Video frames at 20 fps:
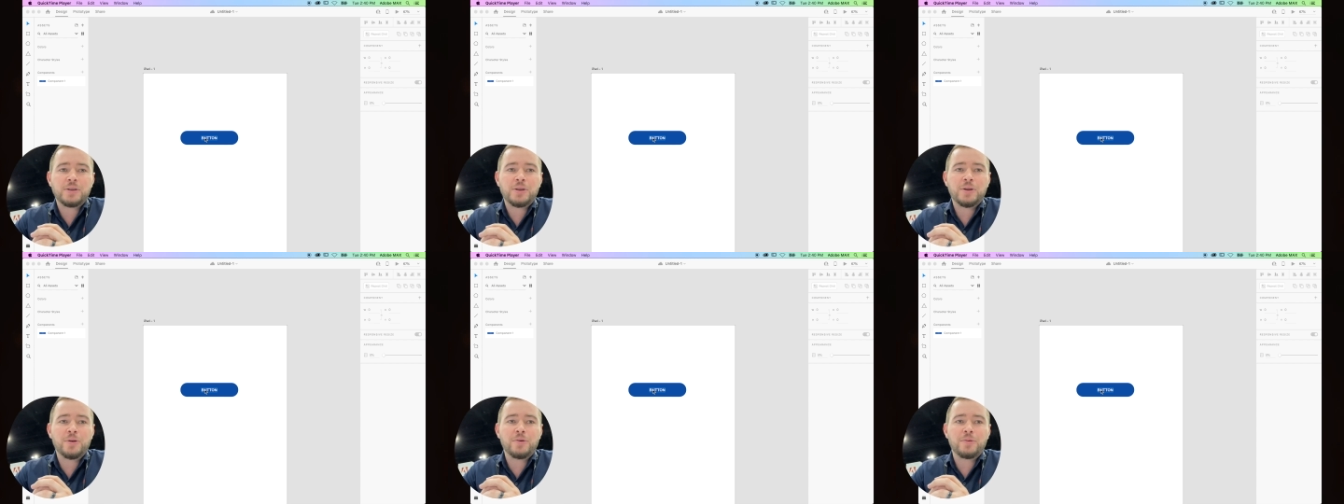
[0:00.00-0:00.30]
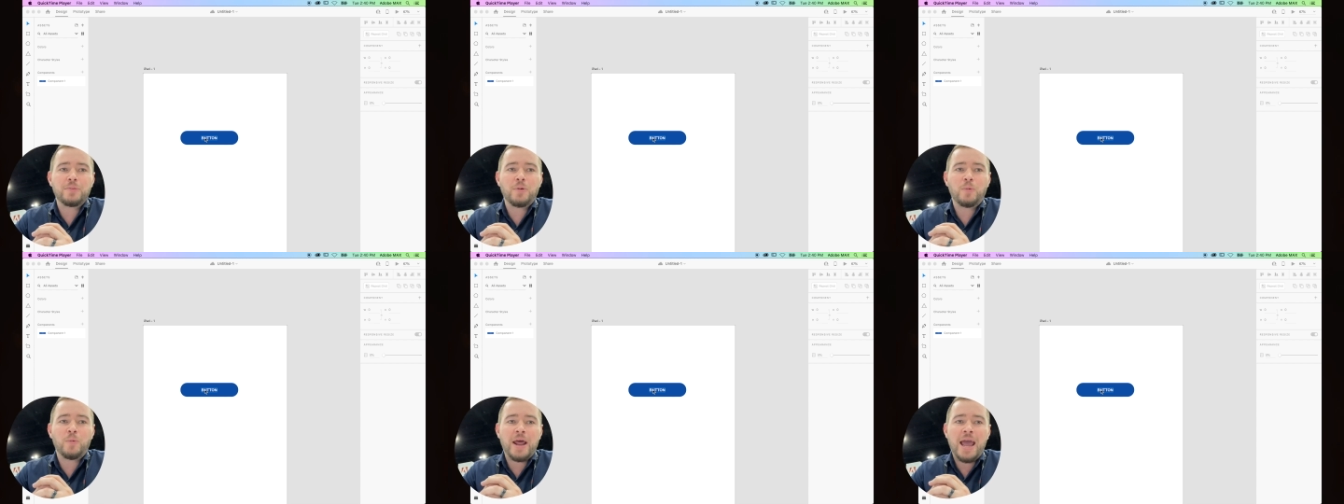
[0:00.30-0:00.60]

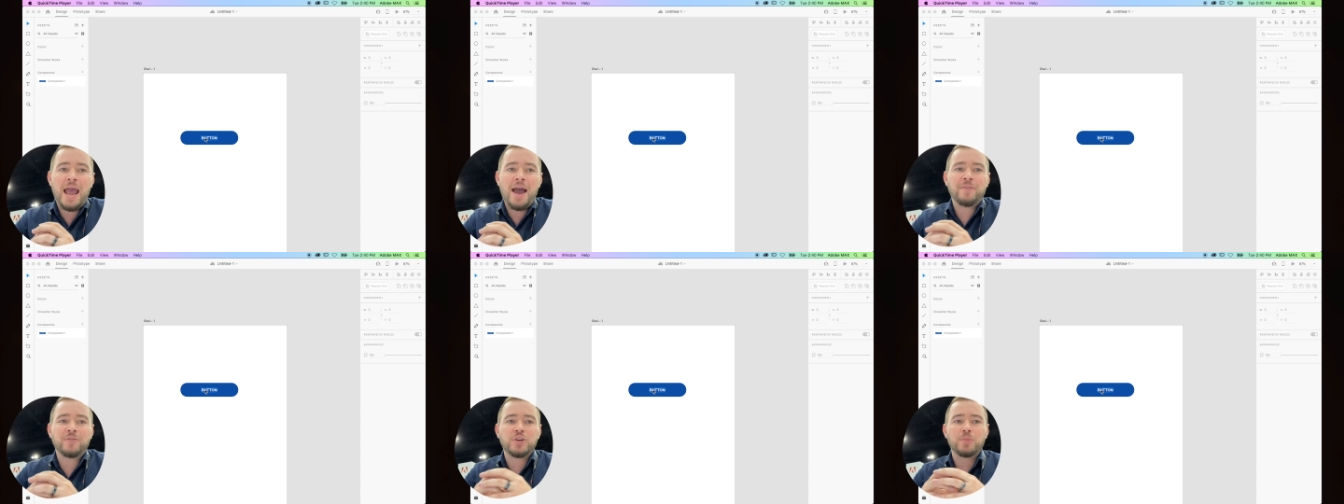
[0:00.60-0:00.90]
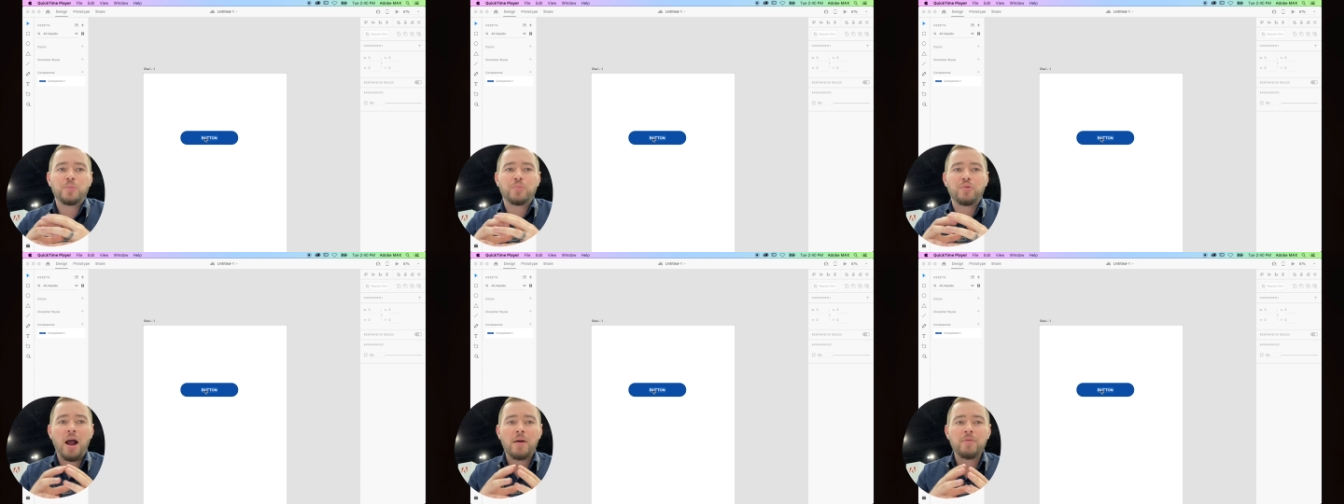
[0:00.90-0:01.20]
you would have
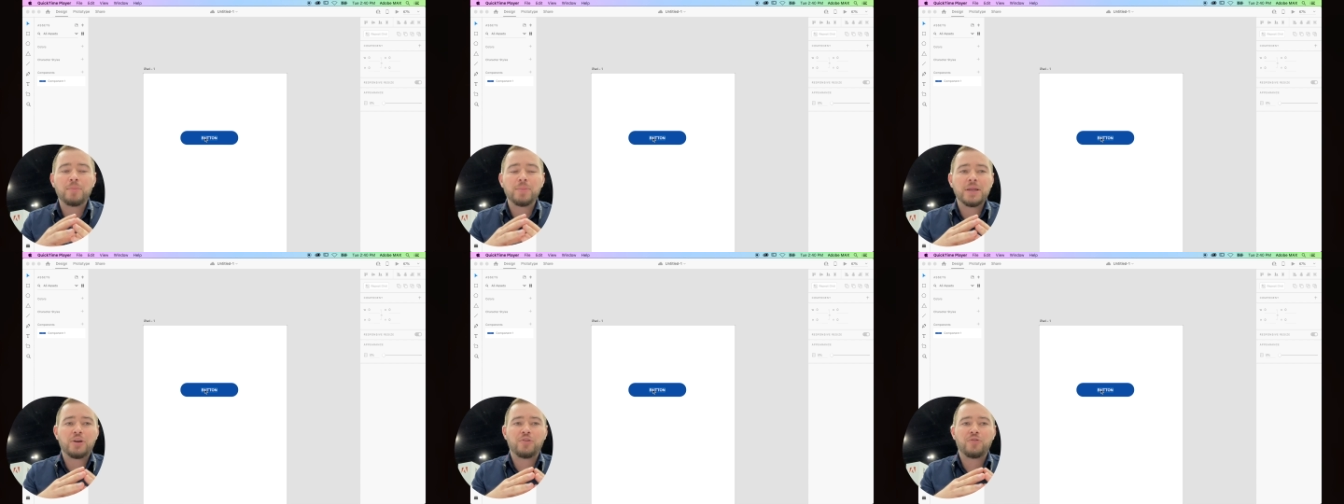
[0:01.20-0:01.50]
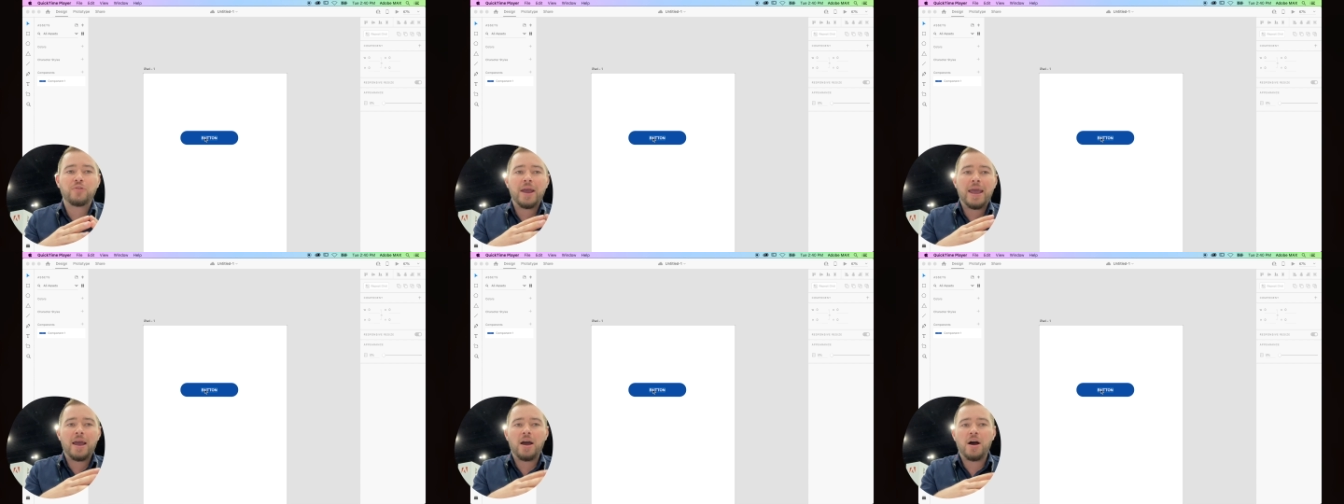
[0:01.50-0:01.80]
to probably
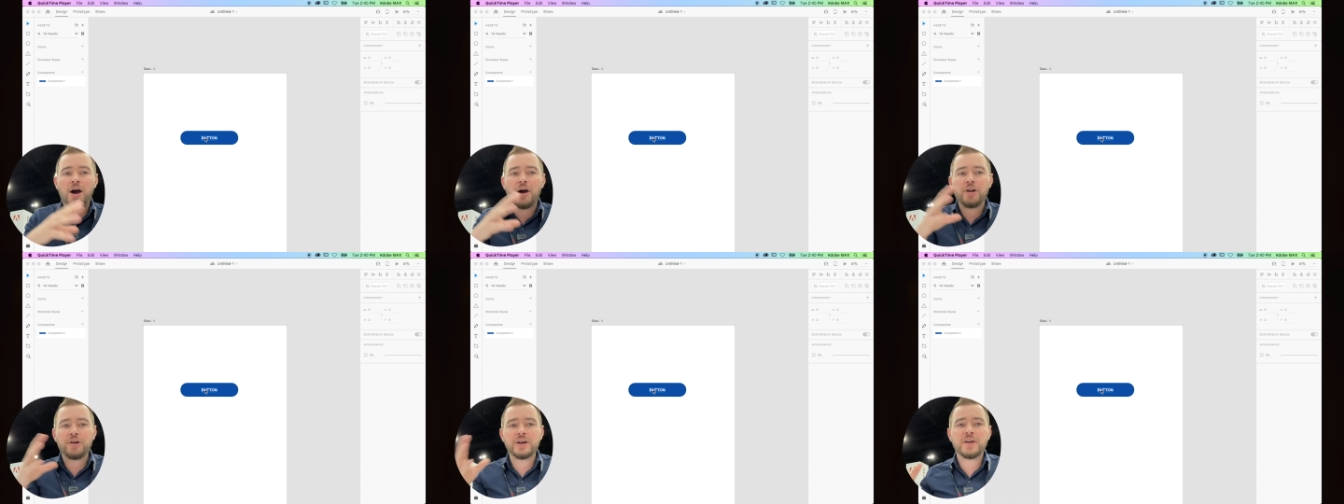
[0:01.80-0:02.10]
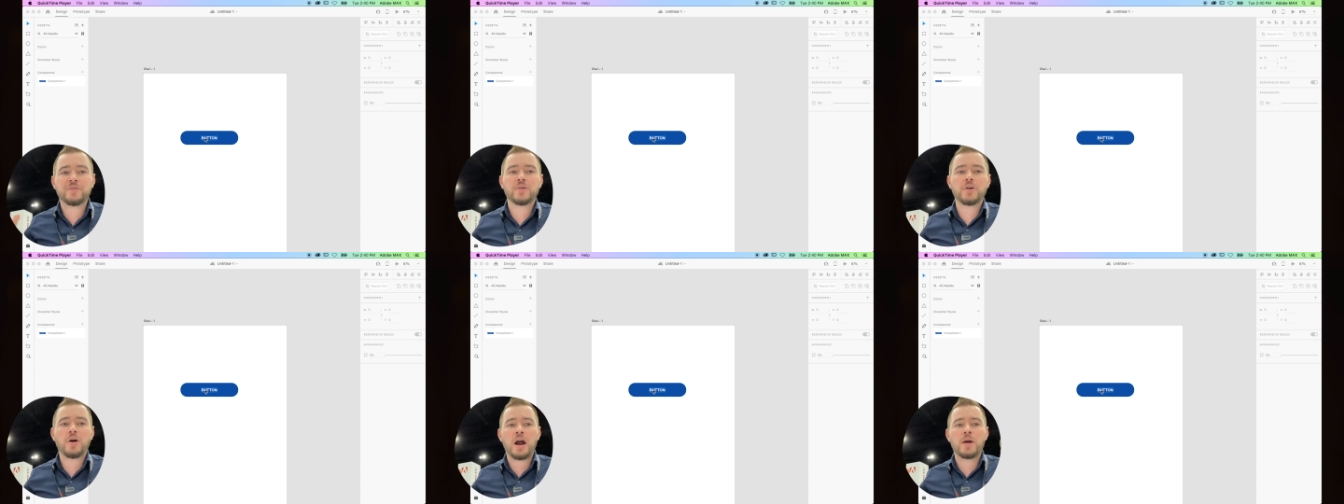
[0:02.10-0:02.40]
create 100
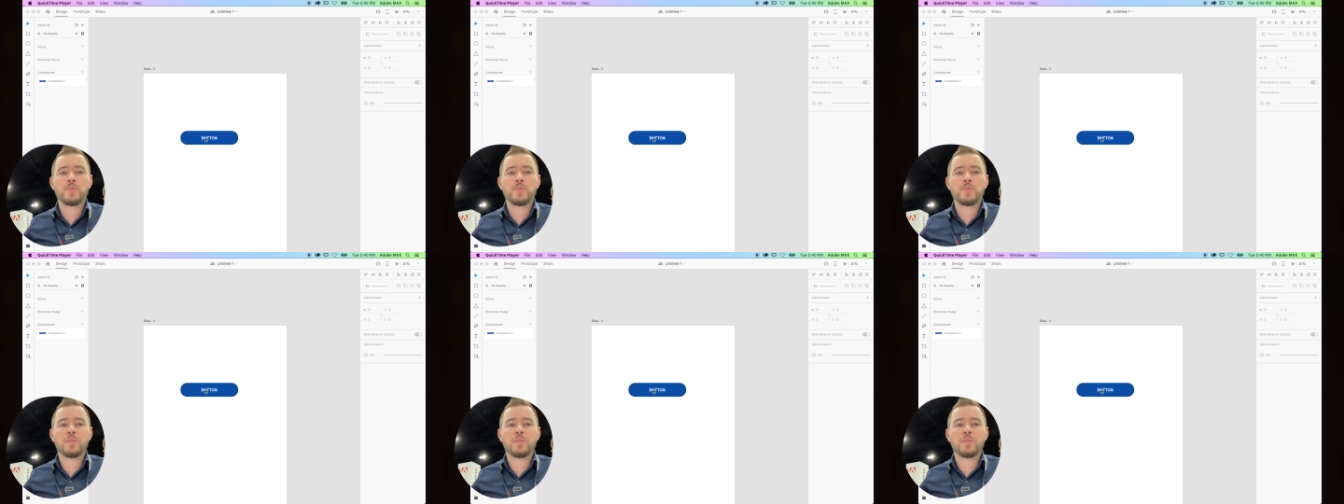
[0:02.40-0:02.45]
different